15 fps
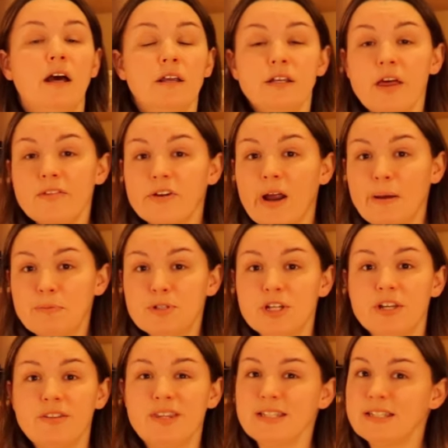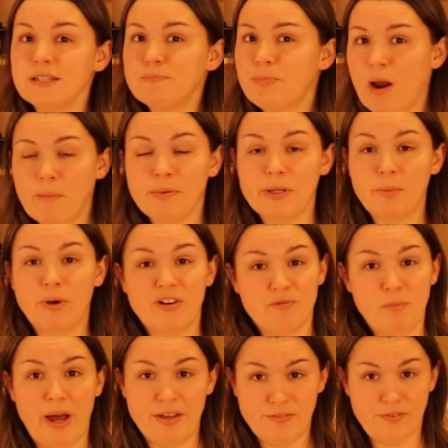another option, this is probably one of
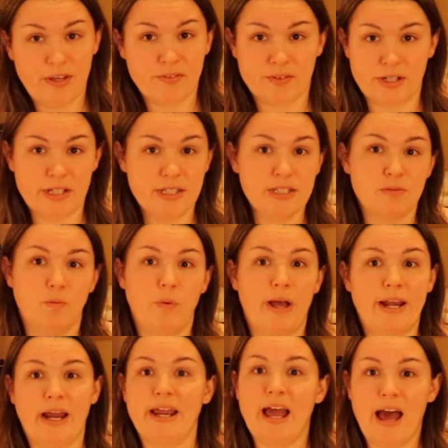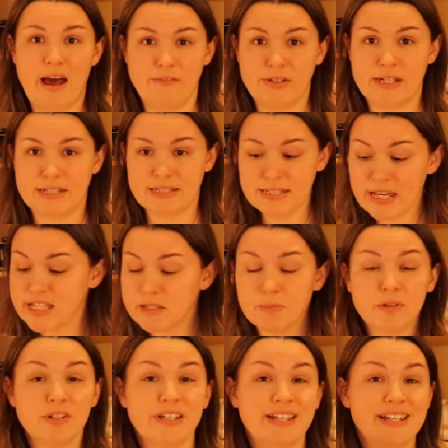my favorites when I have it
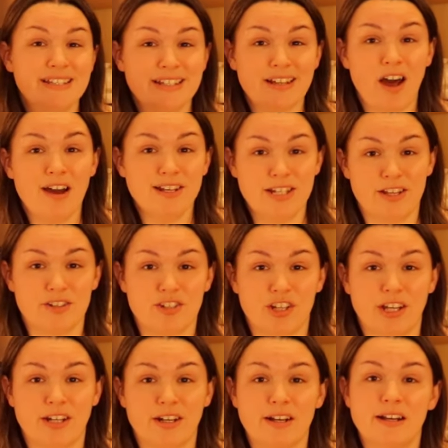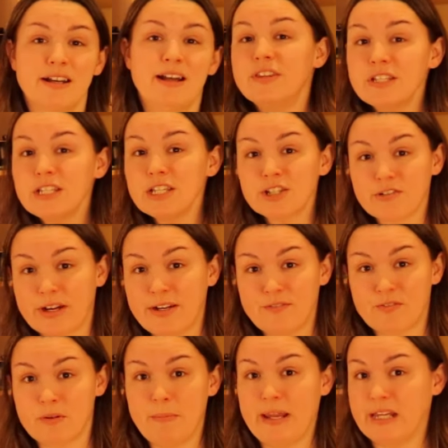accessible, is a cocktail shaker. This is great
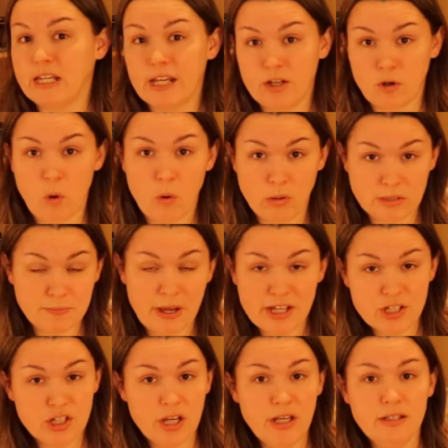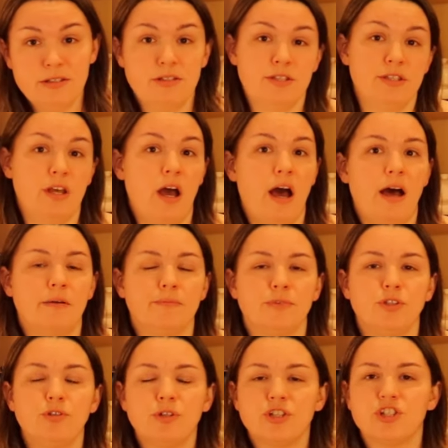for making cold matcha. Um,
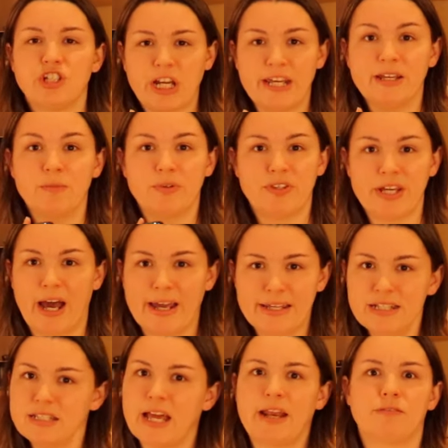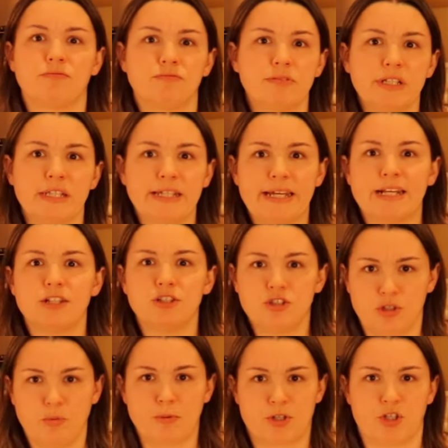you can shake it with the ice and really get it
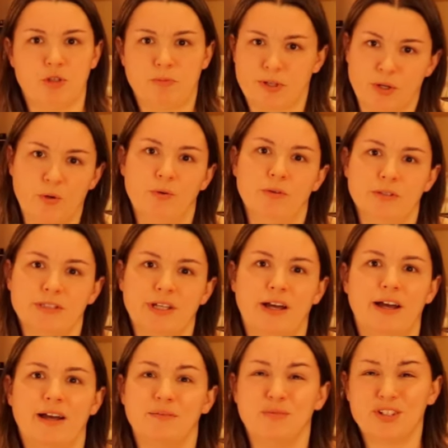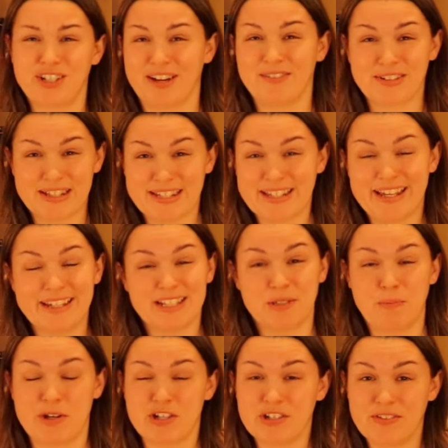super, super cold, um, which I really like,
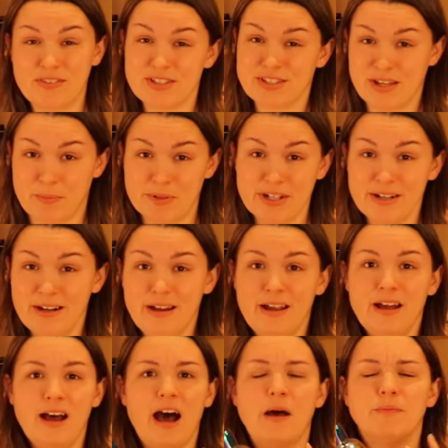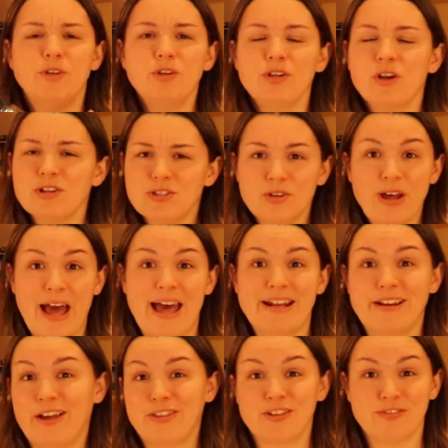especially in the summer. Um, you can also
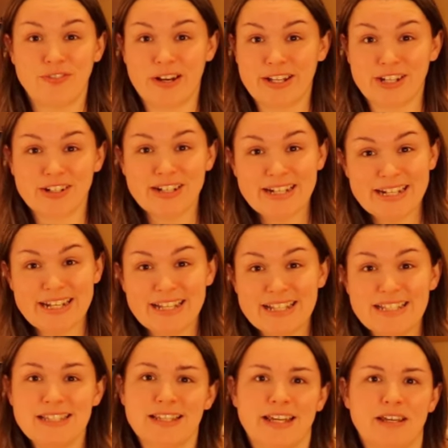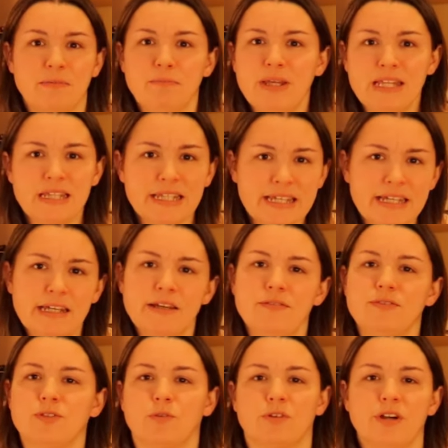add other fun ingredients like mint
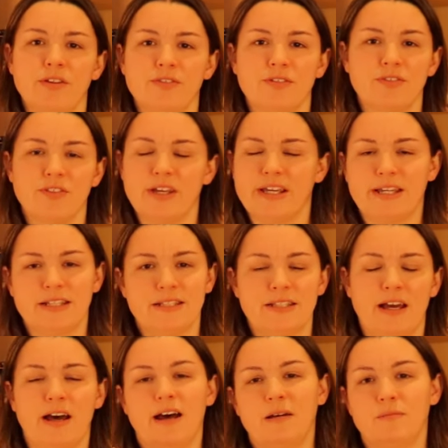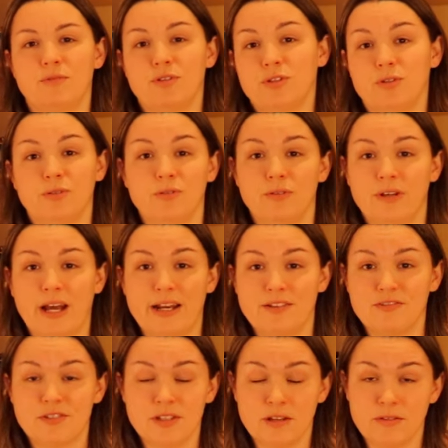leaves or other things um, to kind
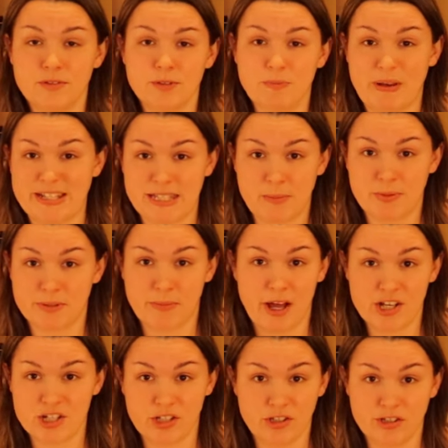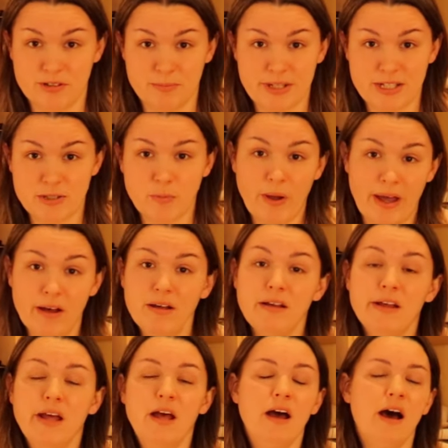of spice up your matcha a little bit as
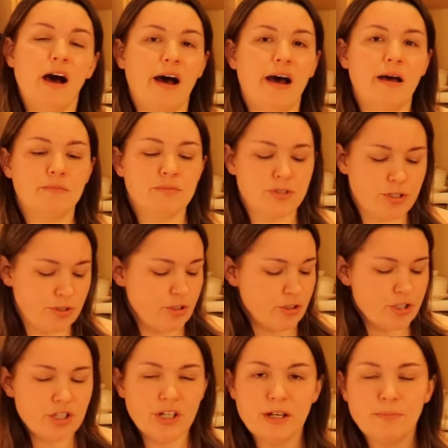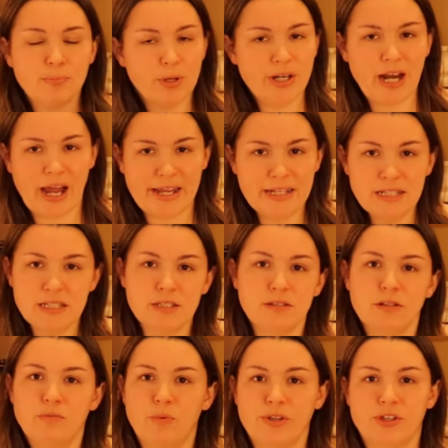well. Um, so you're just gonna put
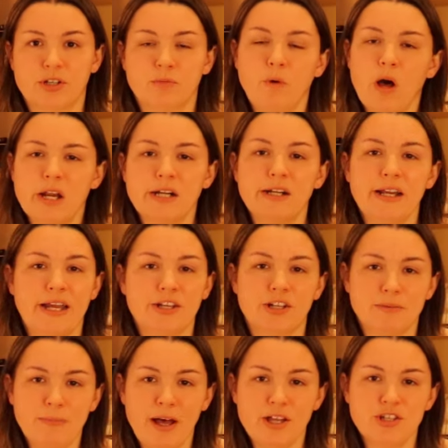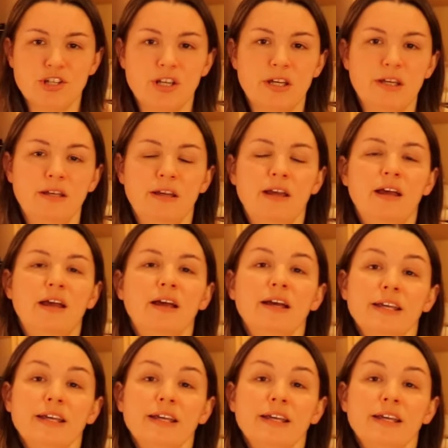ice with your water and your matcha